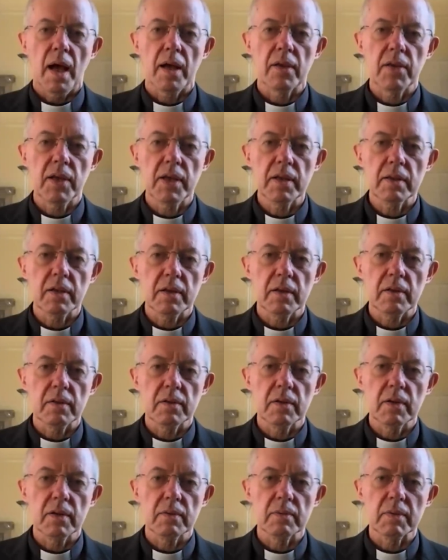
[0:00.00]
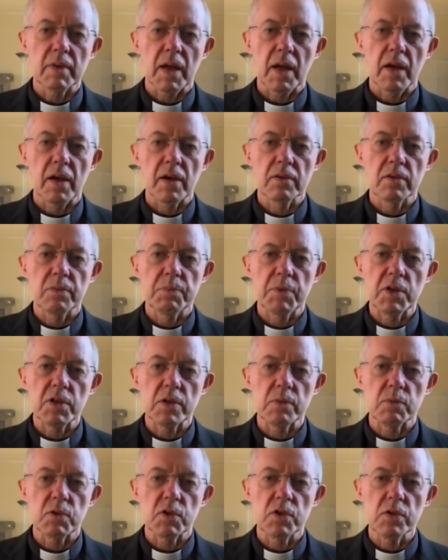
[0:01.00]
I think the
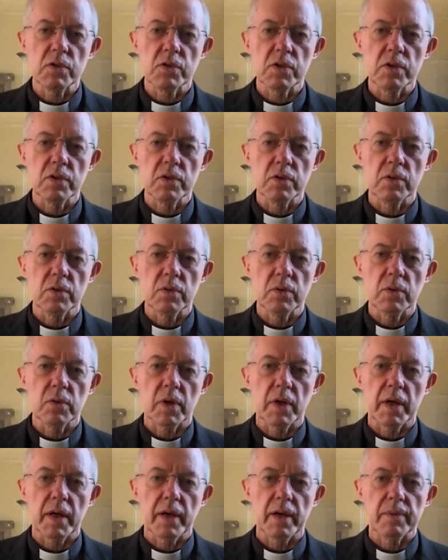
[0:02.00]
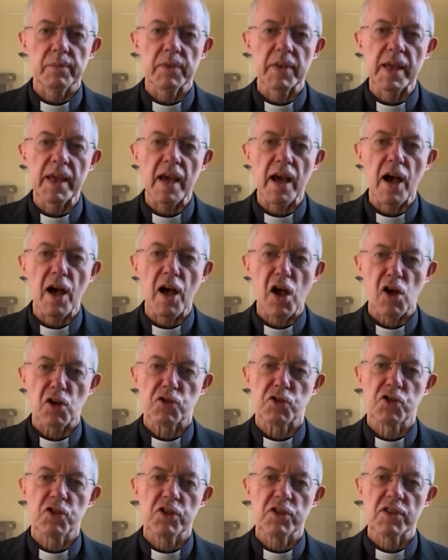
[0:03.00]
Archbishop Tutu, the
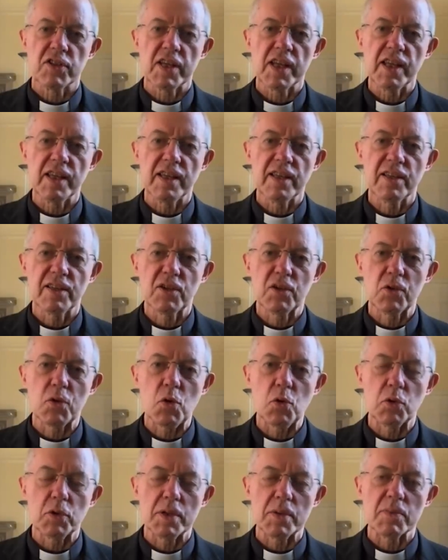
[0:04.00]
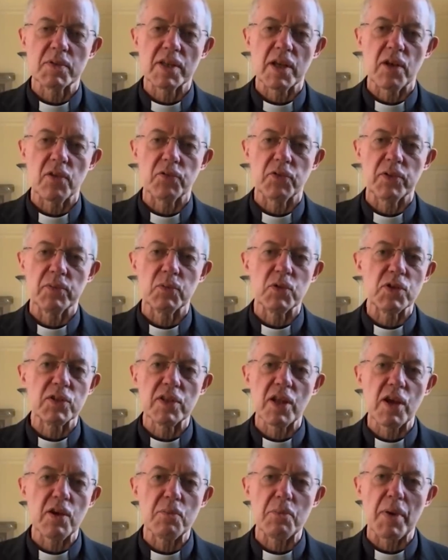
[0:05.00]
Arch, as he called himself and was
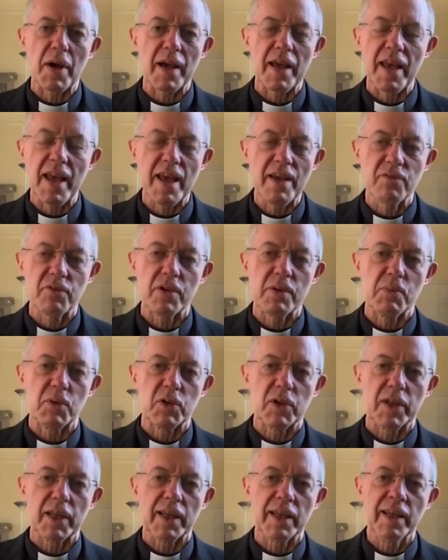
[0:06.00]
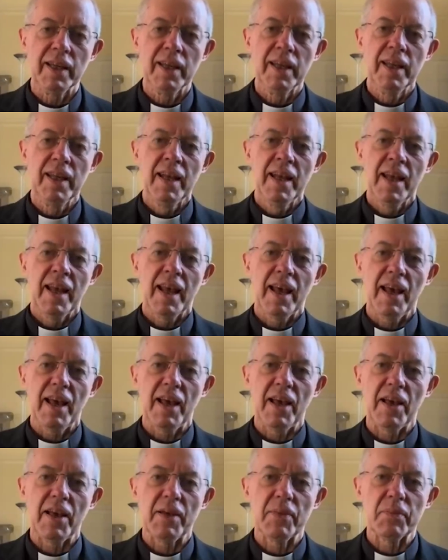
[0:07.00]
known by everybody,
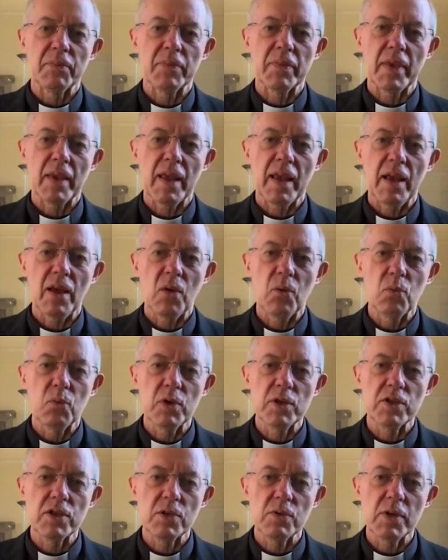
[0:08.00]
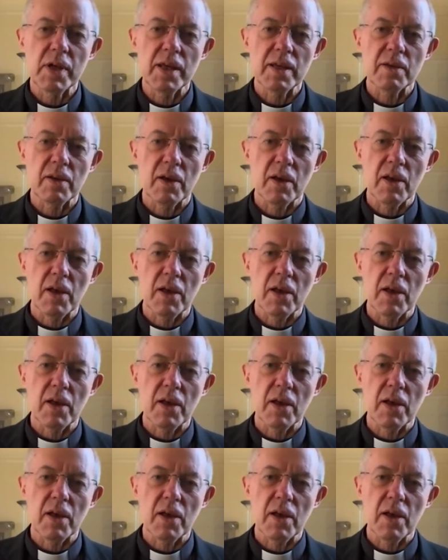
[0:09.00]
was unique